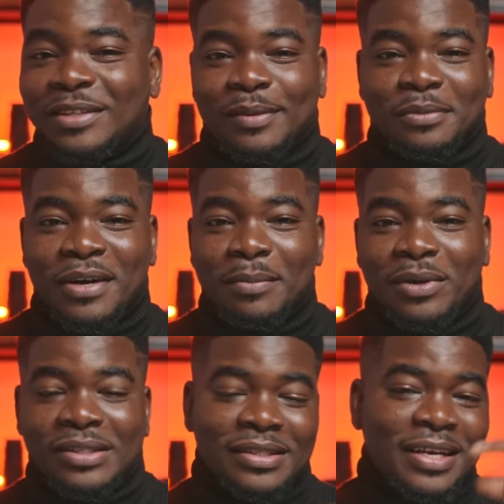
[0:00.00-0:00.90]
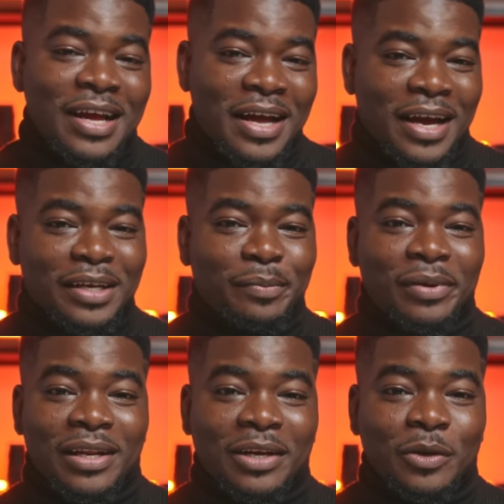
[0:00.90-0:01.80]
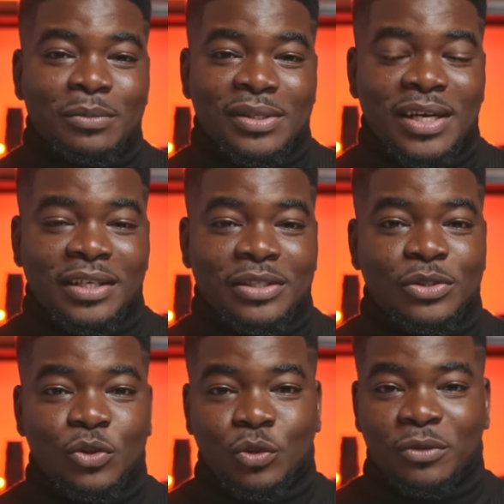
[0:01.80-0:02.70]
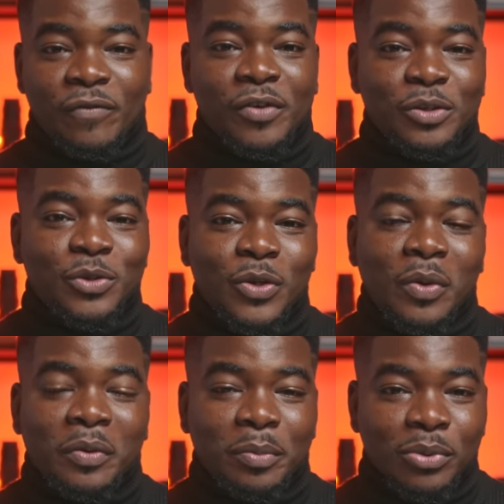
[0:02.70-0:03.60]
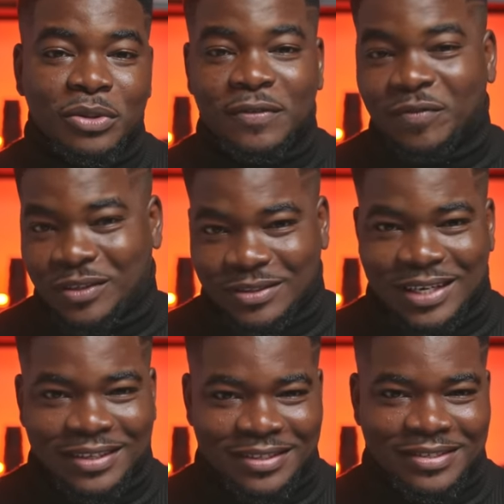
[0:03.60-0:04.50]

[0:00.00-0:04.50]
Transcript: that subscribe button and the bell icon beside it, so you'll be the first to know when we post videos like